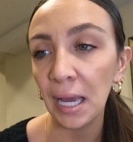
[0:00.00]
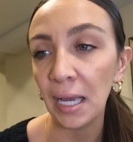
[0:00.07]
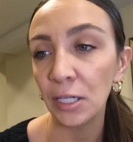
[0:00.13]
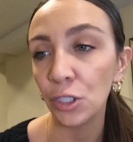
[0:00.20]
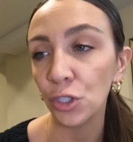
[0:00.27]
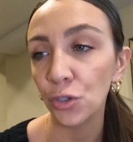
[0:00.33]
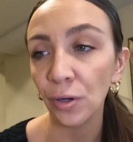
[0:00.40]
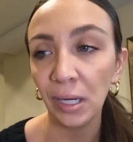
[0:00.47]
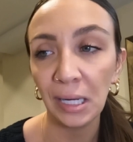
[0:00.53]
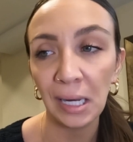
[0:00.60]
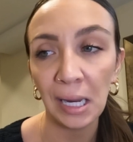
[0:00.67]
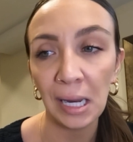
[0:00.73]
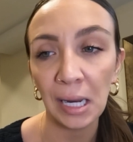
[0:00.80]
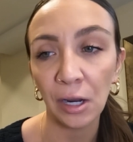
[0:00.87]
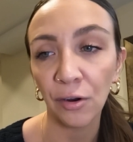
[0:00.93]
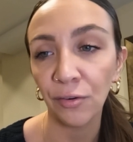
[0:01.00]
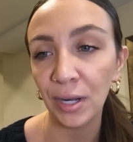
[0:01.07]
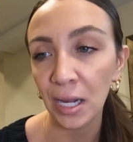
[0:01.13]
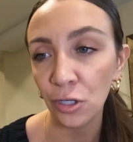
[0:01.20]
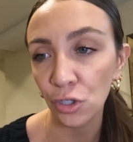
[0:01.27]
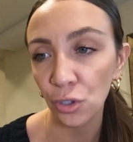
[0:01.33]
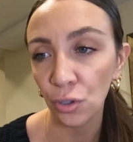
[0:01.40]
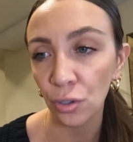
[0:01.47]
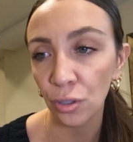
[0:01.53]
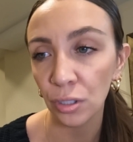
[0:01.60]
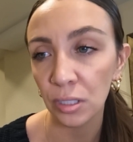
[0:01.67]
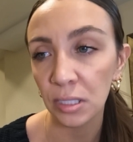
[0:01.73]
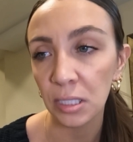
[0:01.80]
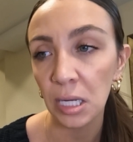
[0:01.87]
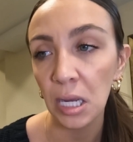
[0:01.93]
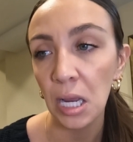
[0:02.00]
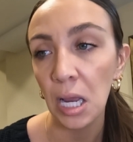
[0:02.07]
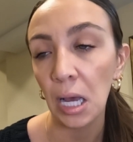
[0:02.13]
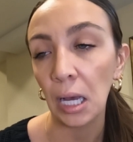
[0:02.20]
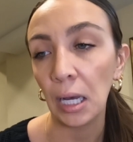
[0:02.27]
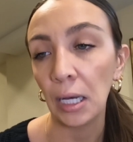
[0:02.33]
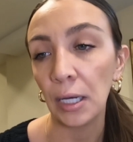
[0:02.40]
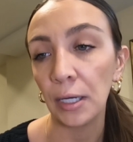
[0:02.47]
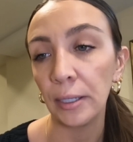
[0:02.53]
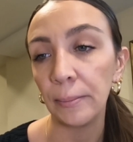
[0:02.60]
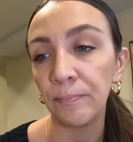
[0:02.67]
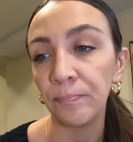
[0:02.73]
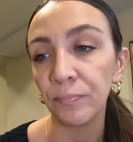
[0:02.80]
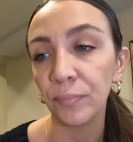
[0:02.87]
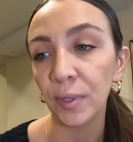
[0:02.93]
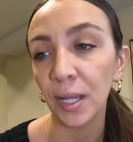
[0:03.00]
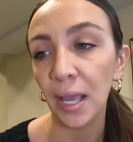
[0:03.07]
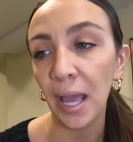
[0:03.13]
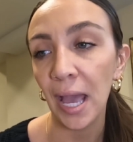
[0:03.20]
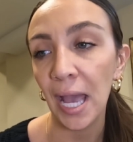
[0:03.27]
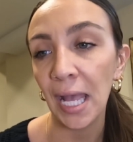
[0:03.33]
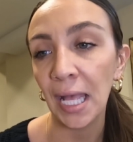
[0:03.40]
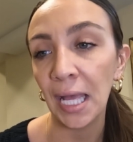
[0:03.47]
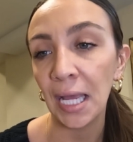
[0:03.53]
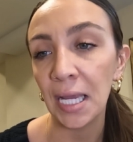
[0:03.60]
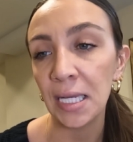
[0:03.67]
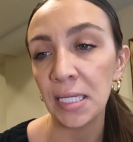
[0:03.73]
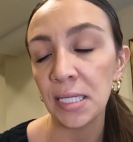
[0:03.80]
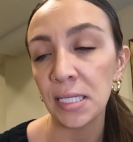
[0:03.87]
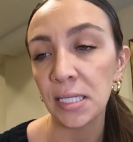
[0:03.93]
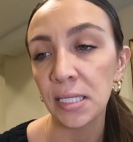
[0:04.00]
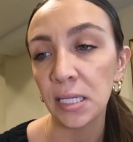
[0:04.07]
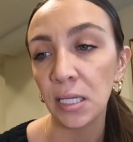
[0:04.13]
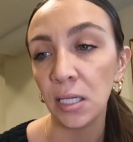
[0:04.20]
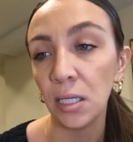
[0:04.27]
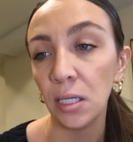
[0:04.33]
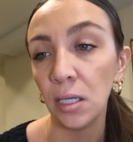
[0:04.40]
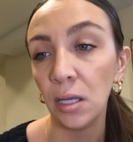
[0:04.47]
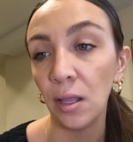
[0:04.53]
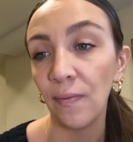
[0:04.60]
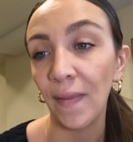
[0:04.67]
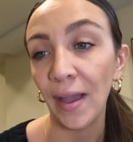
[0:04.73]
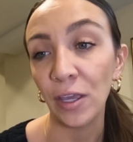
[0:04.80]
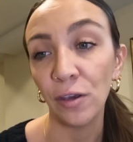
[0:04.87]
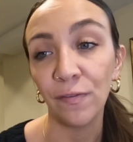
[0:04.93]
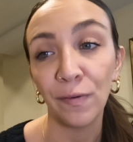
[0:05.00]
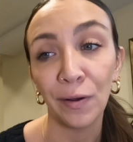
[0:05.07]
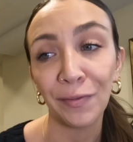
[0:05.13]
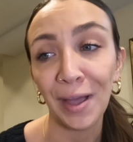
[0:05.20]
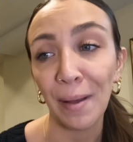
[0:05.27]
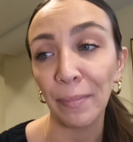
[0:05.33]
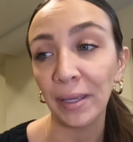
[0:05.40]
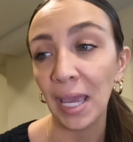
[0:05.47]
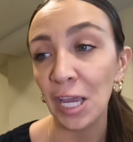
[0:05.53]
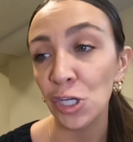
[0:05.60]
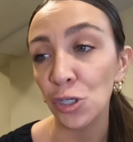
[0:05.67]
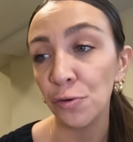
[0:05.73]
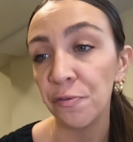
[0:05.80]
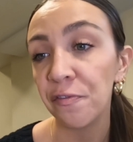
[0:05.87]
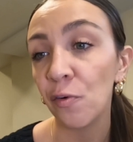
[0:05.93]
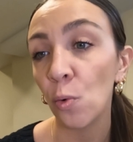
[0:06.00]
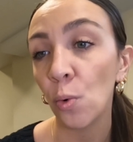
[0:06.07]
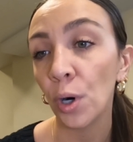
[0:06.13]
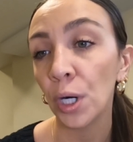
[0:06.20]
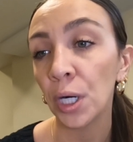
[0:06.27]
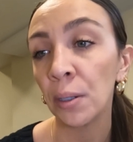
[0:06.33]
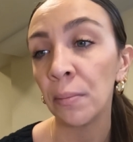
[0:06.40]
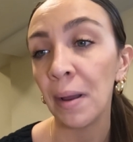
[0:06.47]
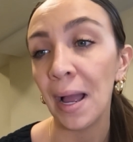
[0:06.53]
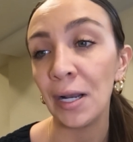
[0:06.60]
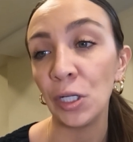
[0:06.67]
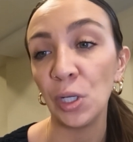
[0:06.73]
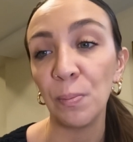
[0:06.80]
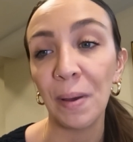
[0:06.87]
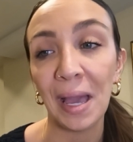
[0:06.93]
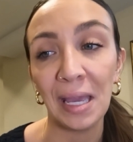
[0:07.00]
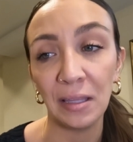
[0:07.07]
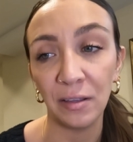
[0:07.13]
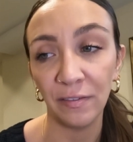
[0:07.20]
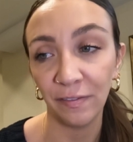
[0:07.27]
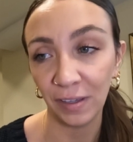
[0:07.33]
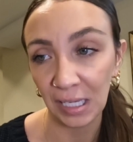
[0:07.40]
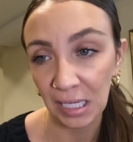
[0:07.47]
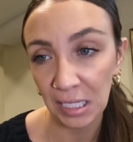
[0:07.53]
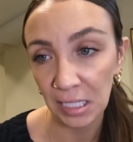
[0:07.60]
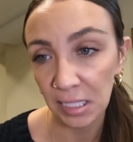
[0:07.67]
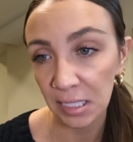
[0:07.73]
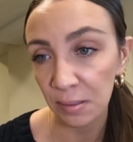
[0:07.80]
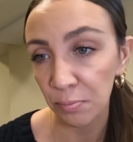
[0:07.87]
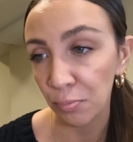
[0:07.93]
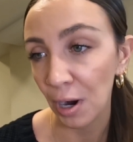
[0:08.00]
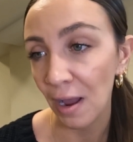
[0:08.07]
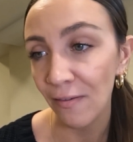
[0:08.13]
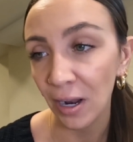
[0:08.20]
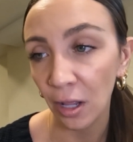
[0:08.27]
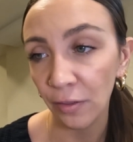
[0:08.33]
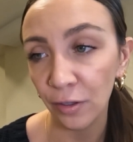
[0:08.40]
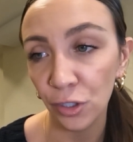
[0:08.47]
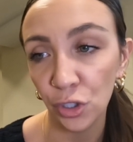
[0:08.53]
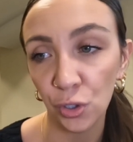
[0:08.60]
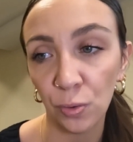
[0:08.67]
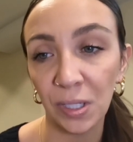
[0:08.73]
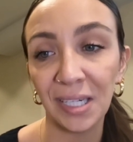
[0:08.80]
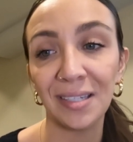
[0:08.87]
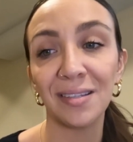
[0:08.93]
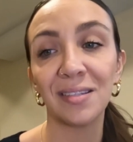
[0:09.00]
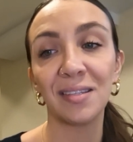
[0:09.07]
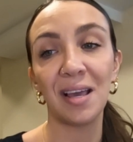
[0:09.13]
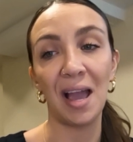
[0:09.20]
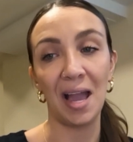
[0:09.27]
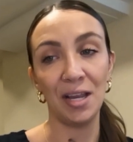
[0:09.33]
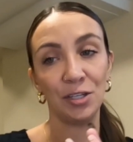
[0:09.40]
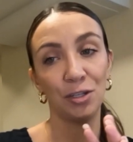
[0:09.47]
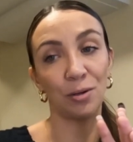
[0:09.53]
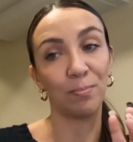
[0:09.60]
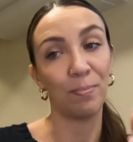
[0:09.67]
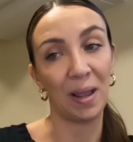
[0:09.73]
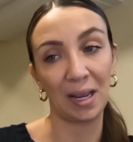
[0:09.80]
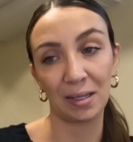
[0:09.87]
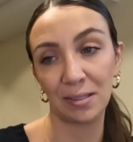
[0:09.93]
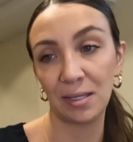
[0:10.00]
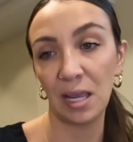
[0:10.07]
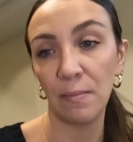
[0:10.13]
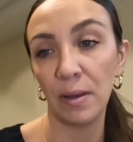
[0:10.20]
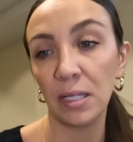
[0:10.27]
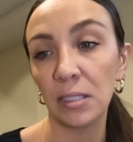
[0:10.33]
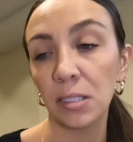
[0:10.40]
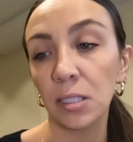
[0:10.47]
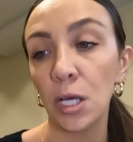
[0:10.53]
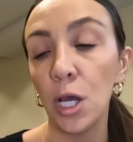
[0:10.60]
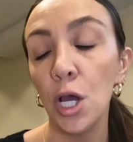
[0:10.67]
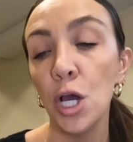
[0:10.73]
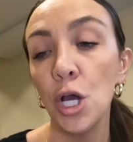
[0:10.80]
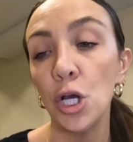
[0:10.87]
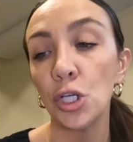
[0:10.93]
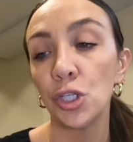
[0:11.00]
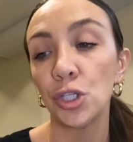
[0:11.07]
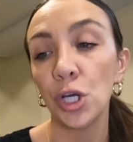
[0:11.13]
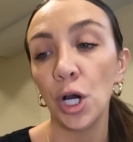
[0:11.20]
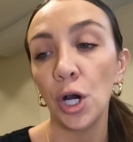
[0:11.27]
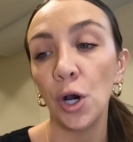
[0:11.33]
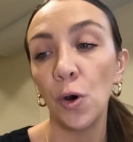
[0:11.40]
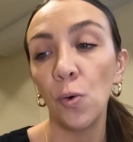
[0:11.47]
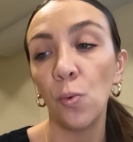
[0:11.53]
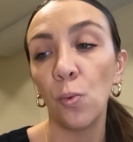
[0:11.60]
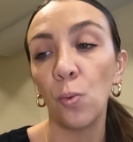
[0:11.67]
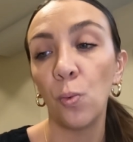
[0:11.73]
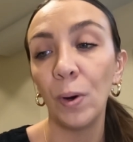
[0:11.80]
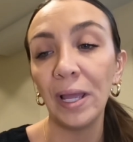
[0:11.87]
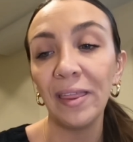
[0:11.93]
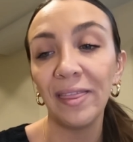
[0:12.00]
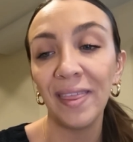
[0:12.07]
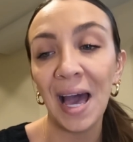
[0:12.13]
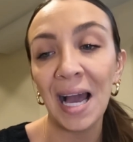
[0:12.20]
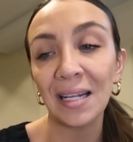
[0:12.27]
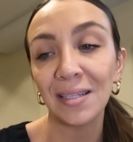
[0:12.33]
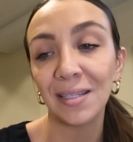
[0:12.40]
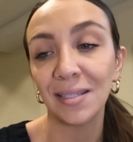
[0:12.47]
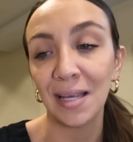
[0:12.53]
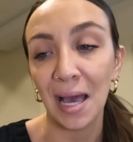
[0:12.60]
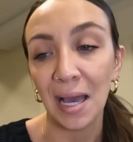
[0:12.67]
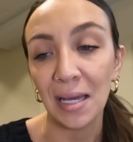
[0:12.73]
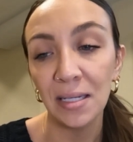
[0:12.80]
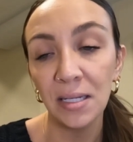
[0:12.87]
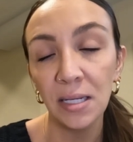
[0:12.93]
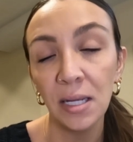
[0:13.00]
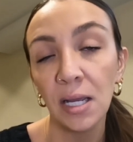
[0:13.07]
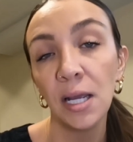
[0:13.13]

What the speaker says: and training and credentials, and that you filled the application form and you pay the fees, private health insurance, and your bank statements. So with that said,